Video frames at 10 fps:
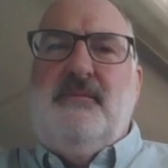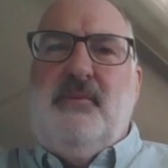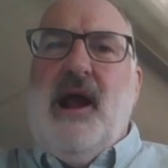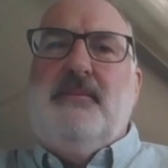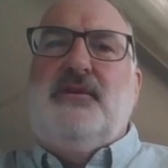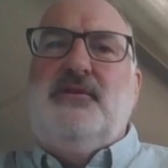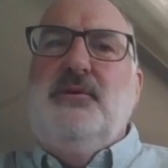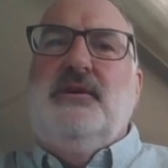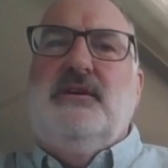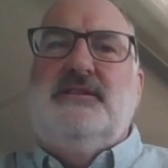proper
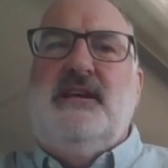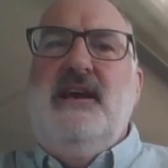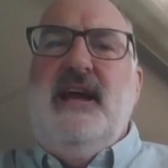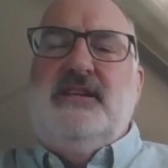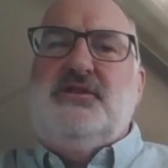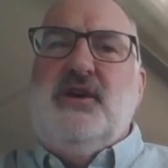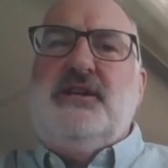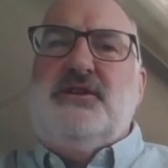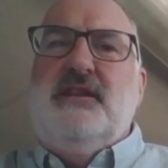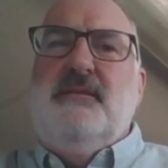tools and
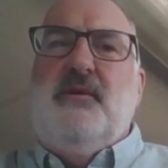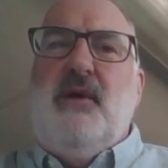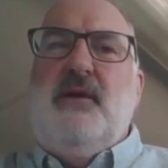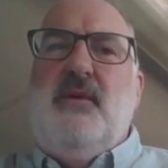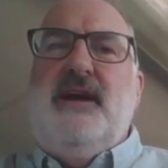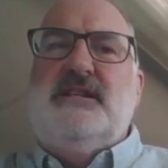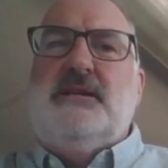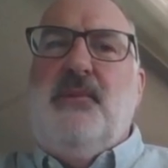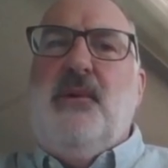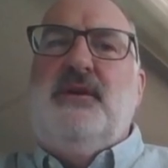structure them the right way to
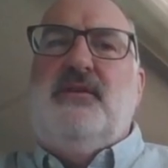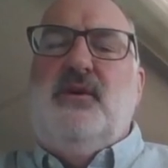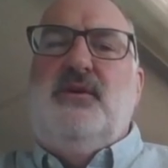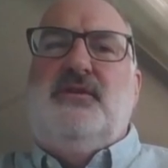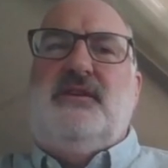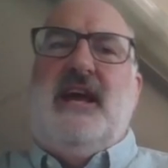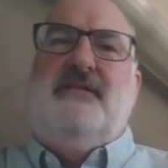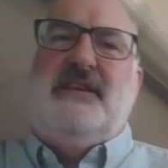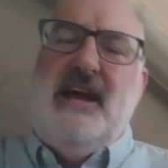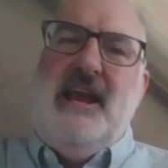support those kind
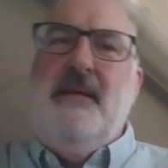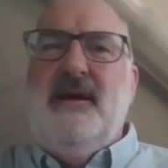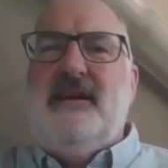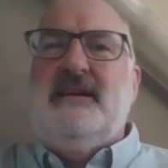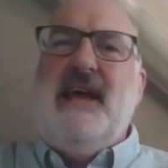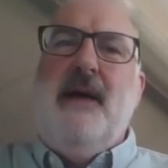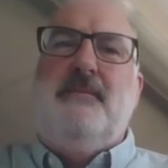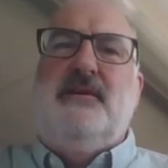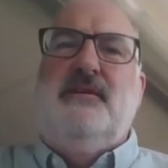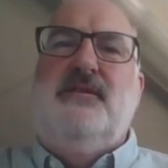of dynamic,
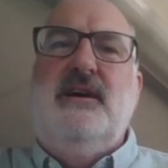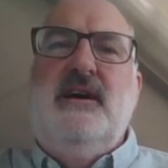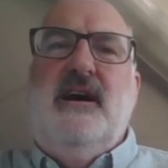adaptive